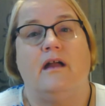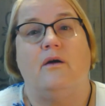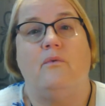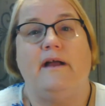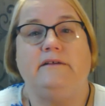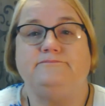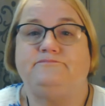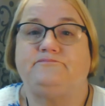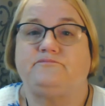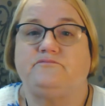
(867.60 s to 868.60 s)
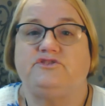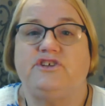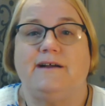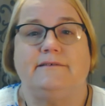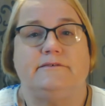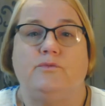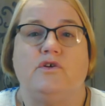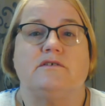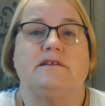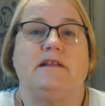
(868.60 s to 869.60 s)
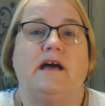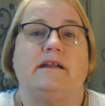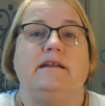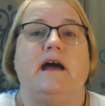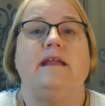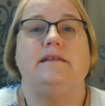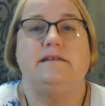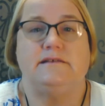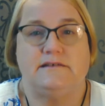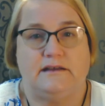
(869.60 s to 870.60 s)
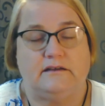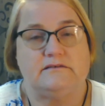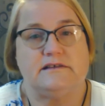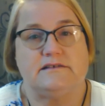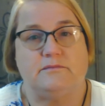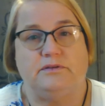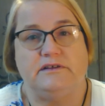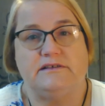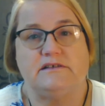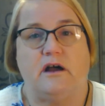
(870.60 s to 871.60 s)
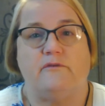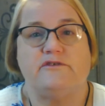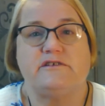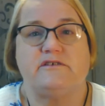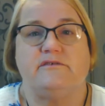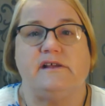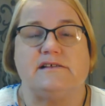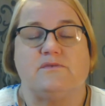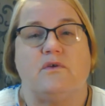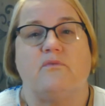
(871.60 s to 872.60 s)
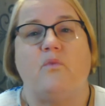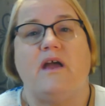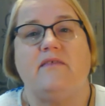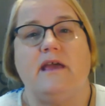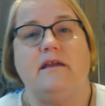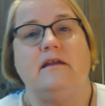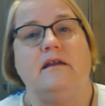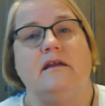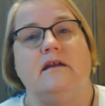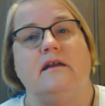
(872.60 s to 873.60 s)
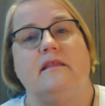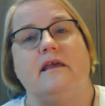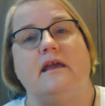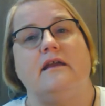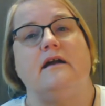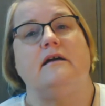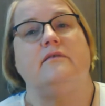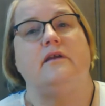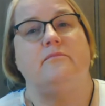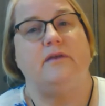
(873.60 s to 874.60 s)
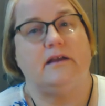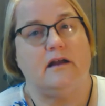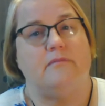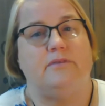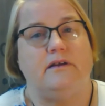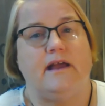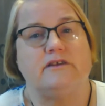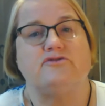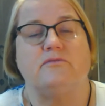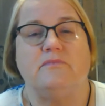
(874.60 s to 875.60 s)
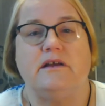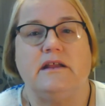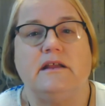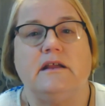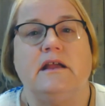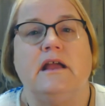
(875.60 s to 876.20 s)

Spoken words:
Well, Chuck worked a lot of night details as a police officer. That's one way they pick up extra money.